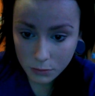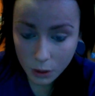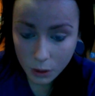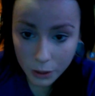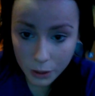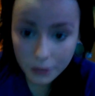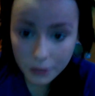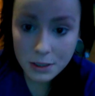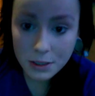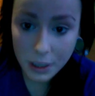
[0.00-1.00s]
Okay,
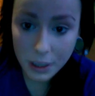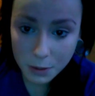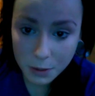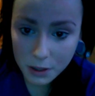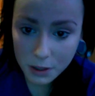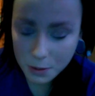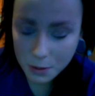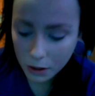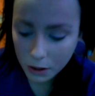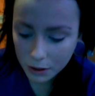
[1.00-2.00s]
this next part is
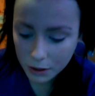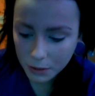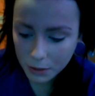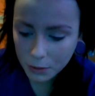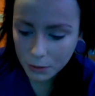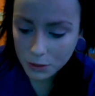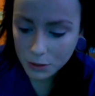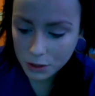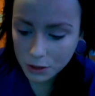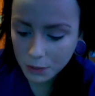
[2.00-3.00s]
probably going to be the most
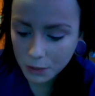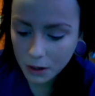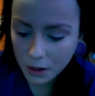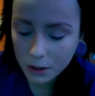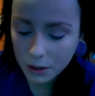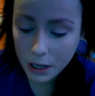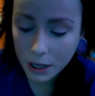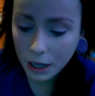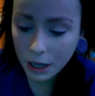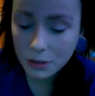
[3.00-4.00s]
tricky part. I
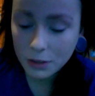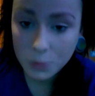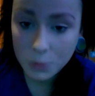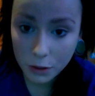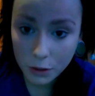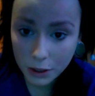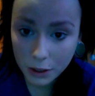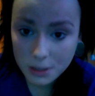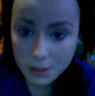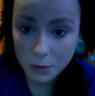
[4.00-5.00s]
use more of like a
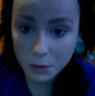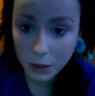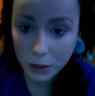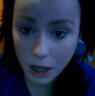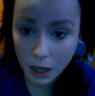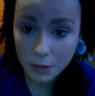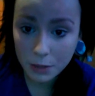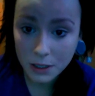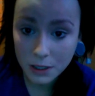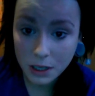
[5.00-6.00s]
smoky eye because
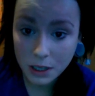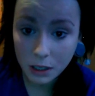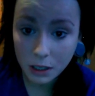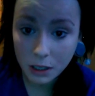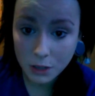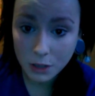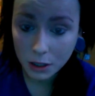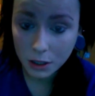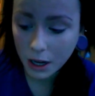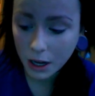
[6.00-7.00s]
I have darker
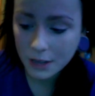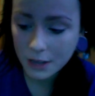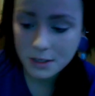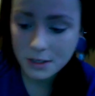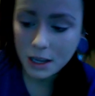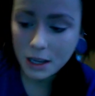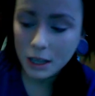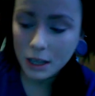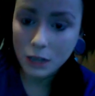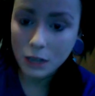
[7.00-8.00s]
eyes, and I
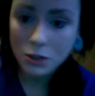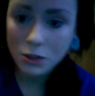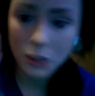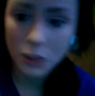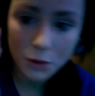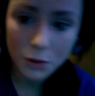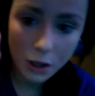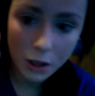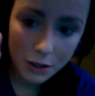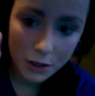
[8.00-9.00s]
usually use colors
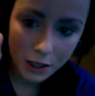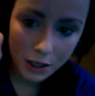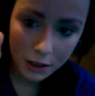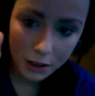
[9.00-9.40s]
like these.